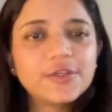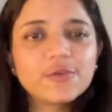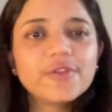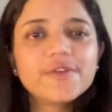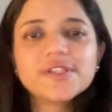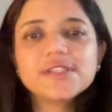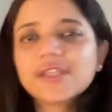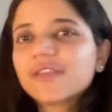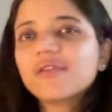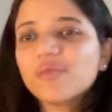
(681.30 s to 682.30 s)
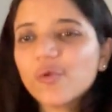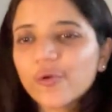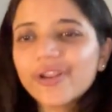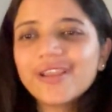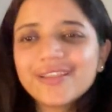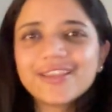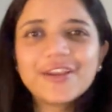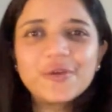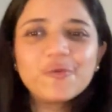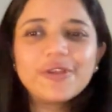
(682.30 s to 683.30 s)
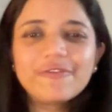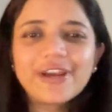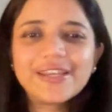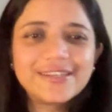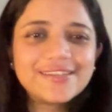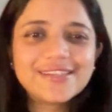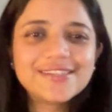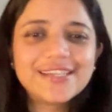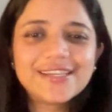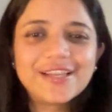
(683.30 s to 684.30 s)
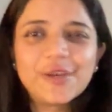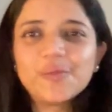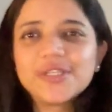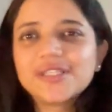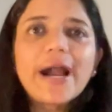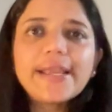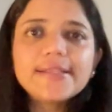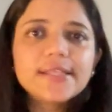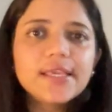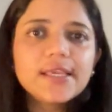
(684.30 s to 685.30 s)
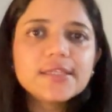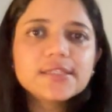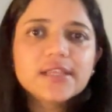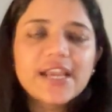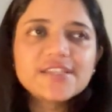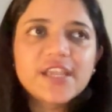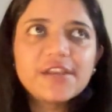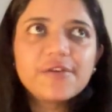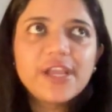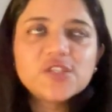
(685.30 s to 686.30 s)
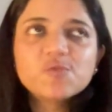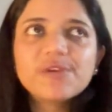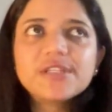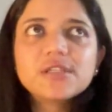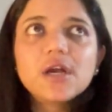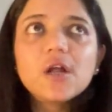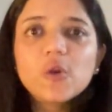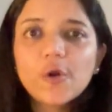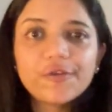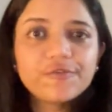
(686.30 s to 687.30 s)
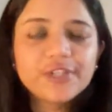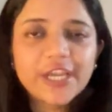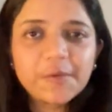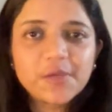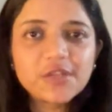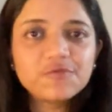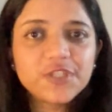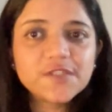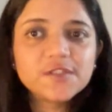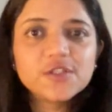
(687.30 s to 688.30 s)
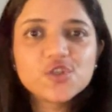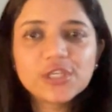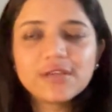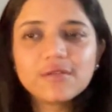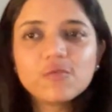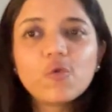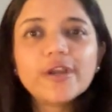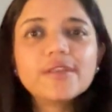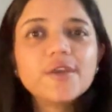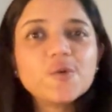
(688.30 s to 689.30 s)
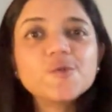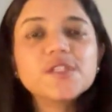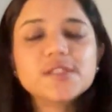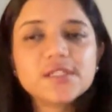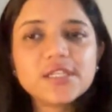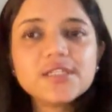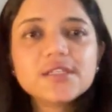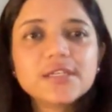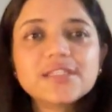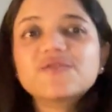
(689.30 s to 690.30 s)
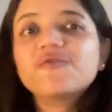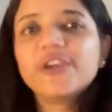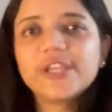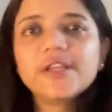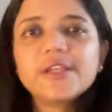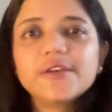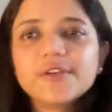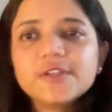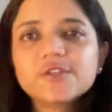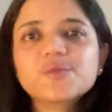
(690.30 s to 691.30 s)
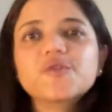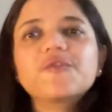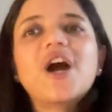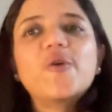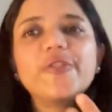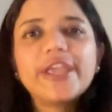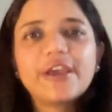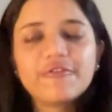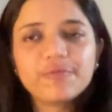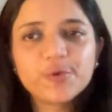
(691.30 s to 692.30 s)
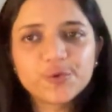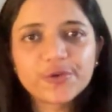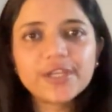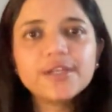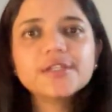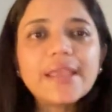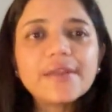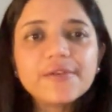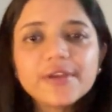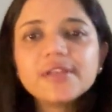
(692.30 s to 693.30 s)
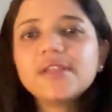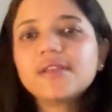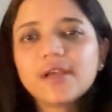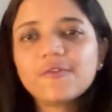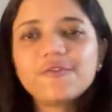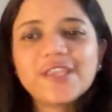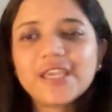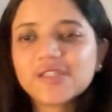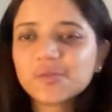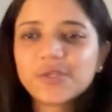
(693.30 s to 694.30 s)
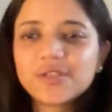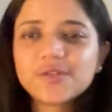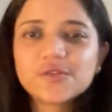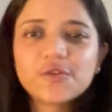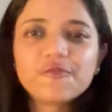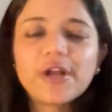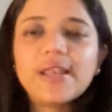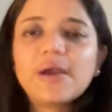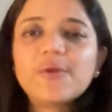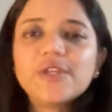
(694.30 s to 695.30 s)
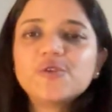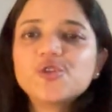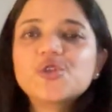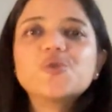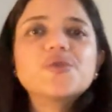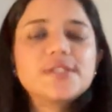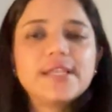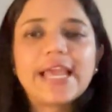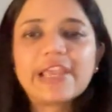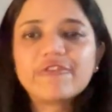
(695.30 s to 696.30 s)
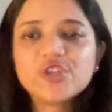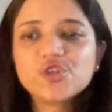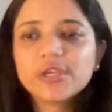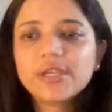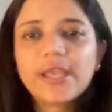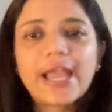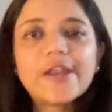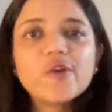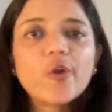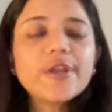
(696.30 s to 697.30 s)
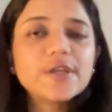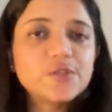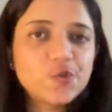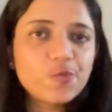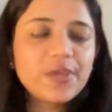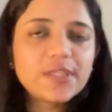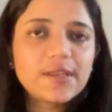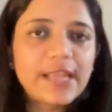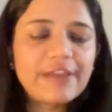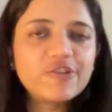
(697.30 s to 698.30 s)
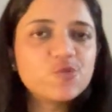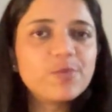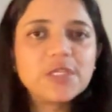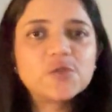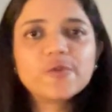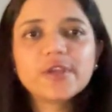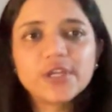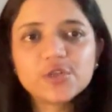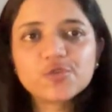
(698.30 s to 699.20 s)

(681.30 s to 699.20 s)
There is nothing more that you will find in this date element. think Skyscanner has spent a lot of time in researching what the users need. It's very clear in terms of how they have portrayed it. I really love the experience of allowing to choose the language and not assuming the language based on the country.